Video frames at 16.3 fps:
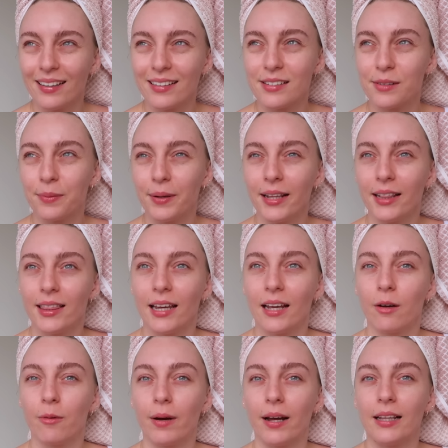It's a weird
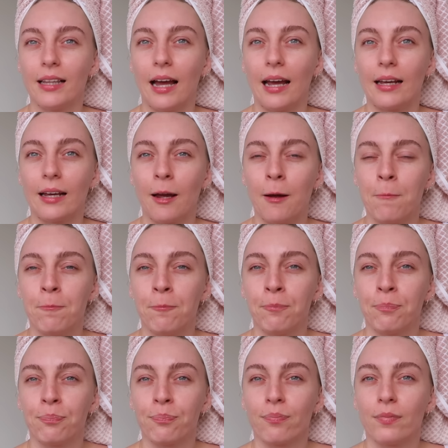thing where like
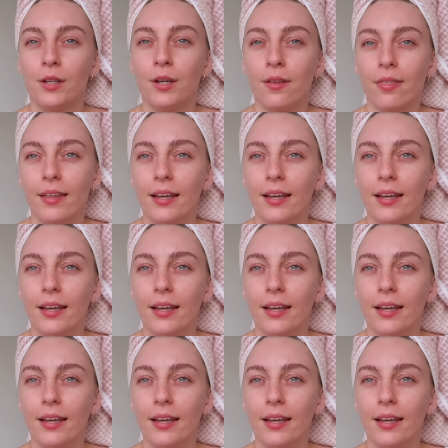you